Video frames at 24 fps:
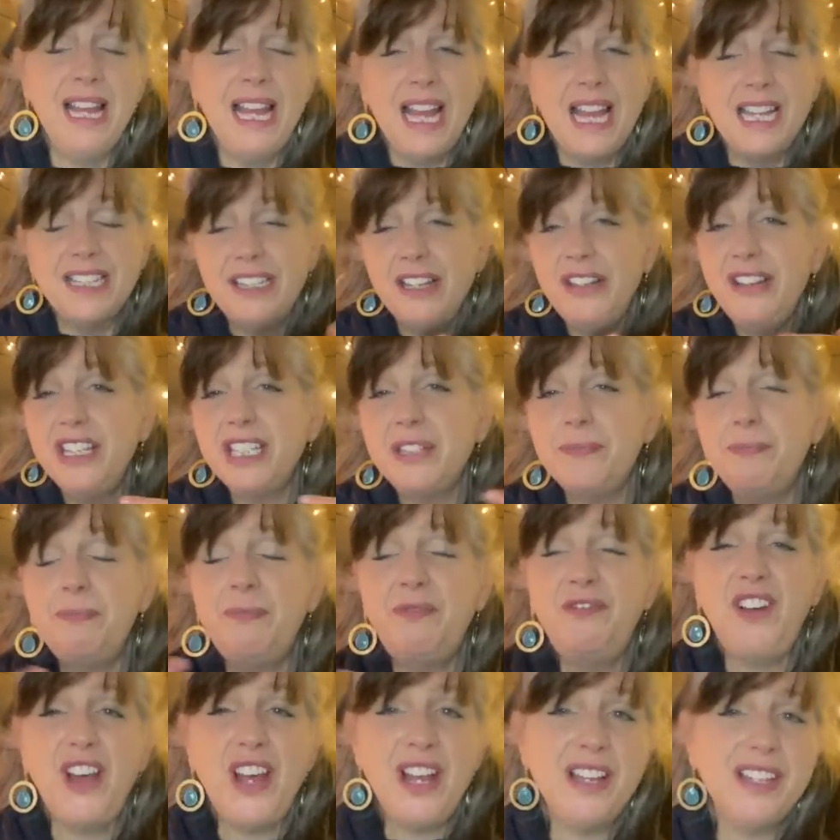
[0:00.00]
And so this
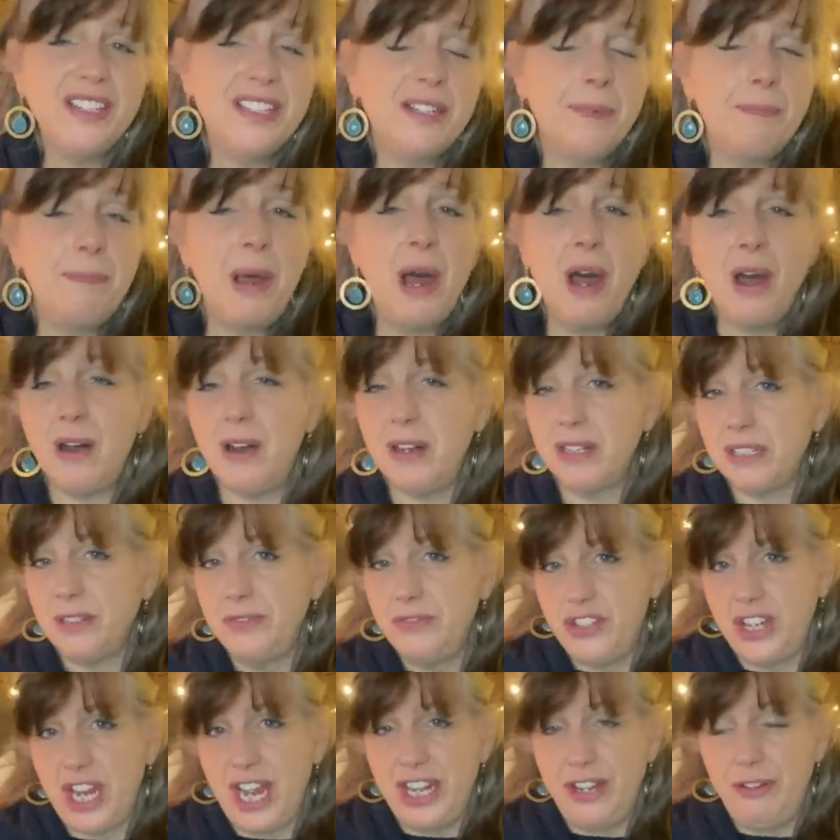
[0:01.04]
first part
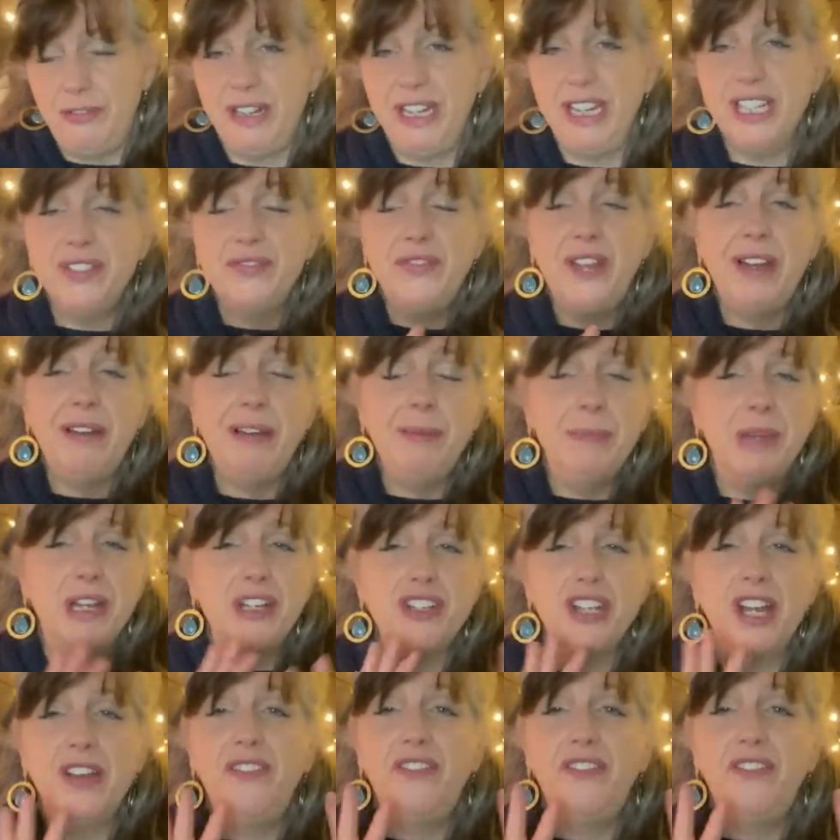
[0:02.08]
of January is very much a